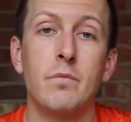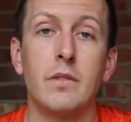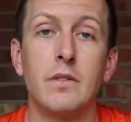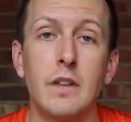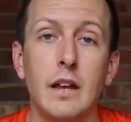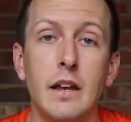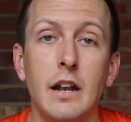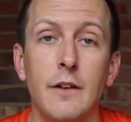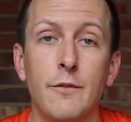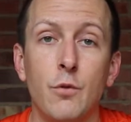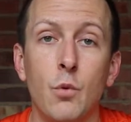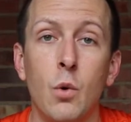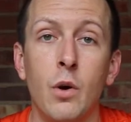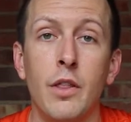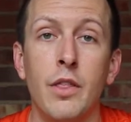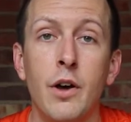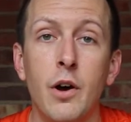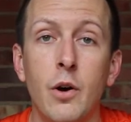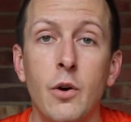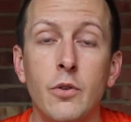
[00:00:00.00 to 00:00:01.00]
Take it out for one
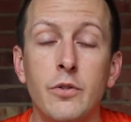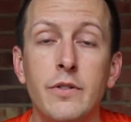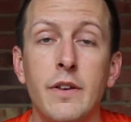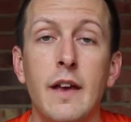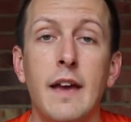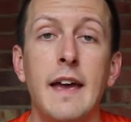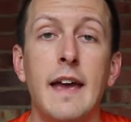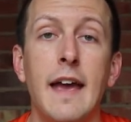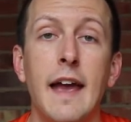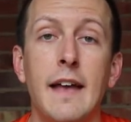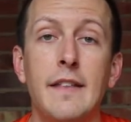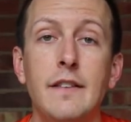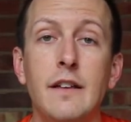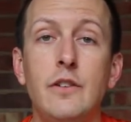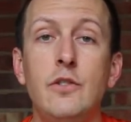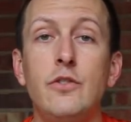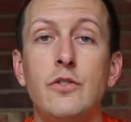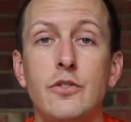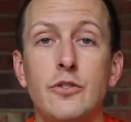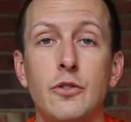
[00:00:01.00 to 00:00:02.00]
of those, and then
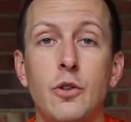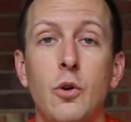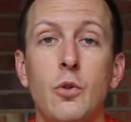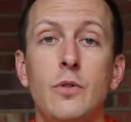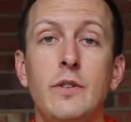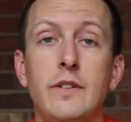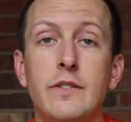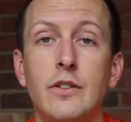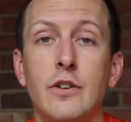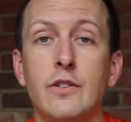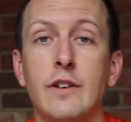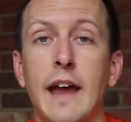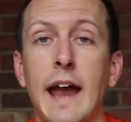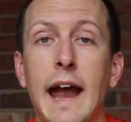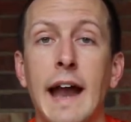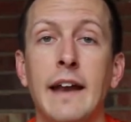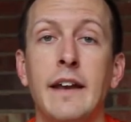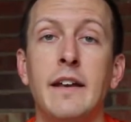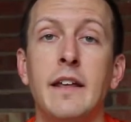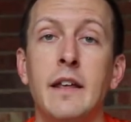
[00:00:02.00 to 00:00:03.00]
you slowly start to
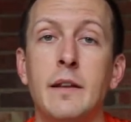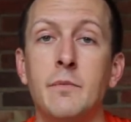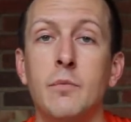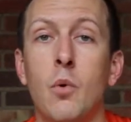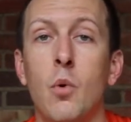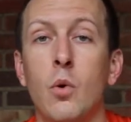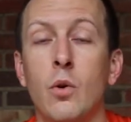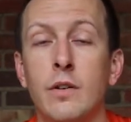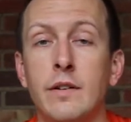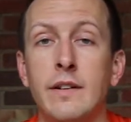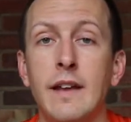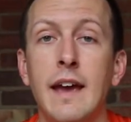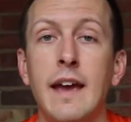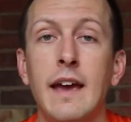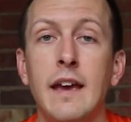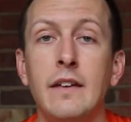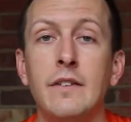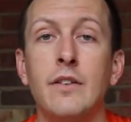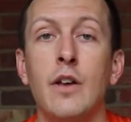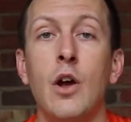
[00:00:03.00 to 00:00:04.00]
add it in more
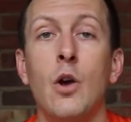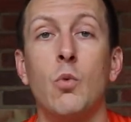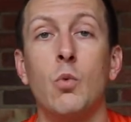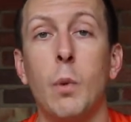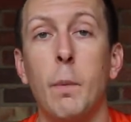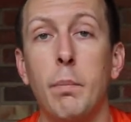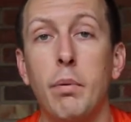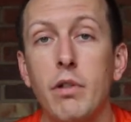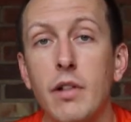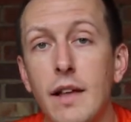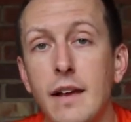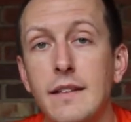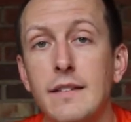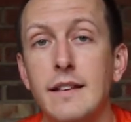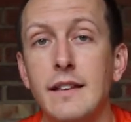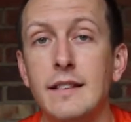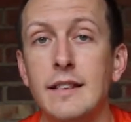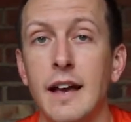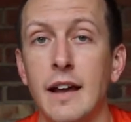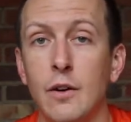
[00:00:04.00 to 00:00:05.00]
days,
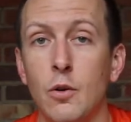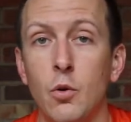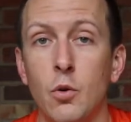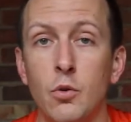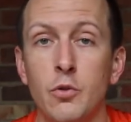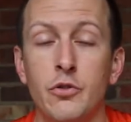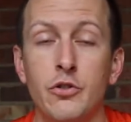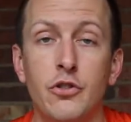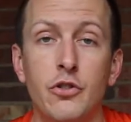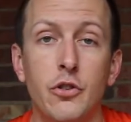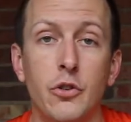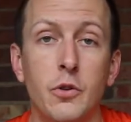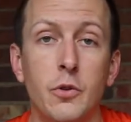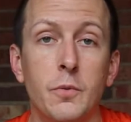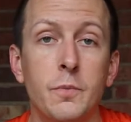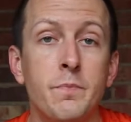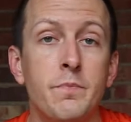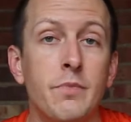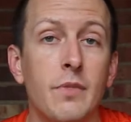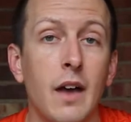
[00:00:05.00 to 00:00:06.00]
replacing that old shoe.